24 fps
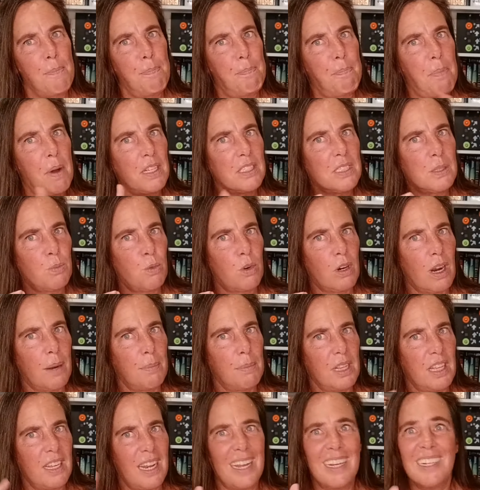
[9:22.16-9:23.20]
Baltimore, I
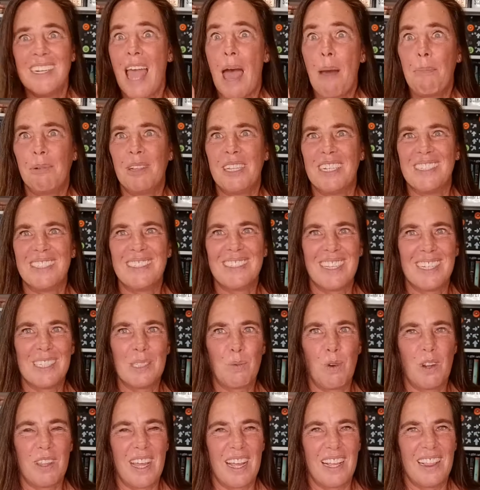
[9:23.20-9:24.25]
believe, Annapolis, that's
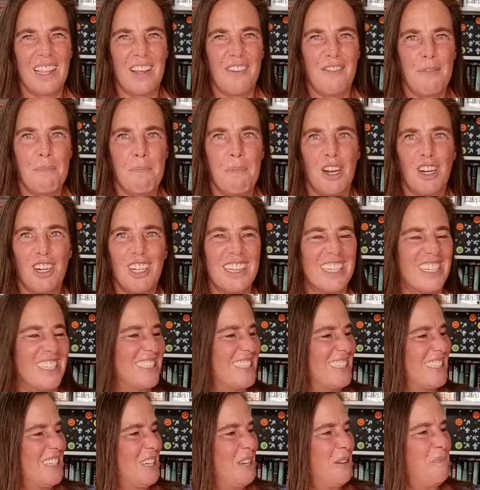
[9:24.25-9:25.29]
where they live,
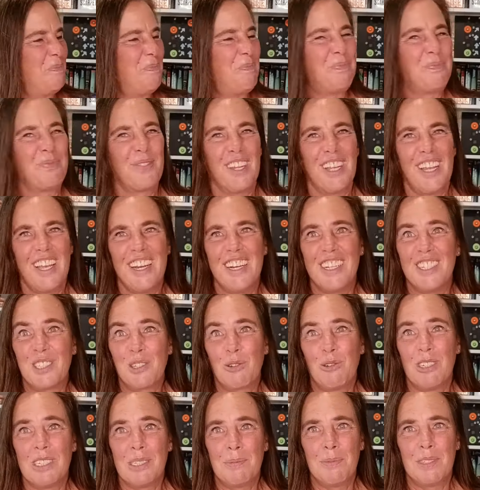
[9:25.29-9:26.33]
Maryland, and it's
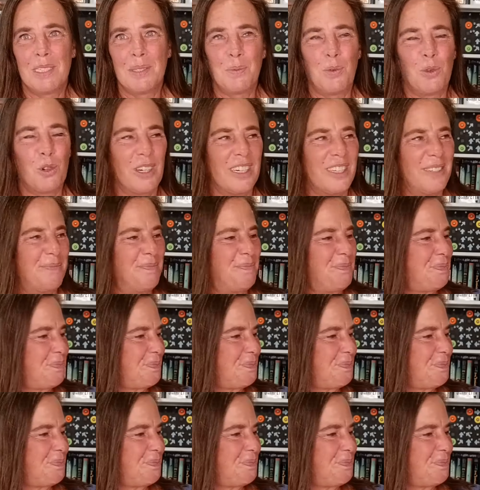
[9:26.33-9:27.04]
Christmas morning.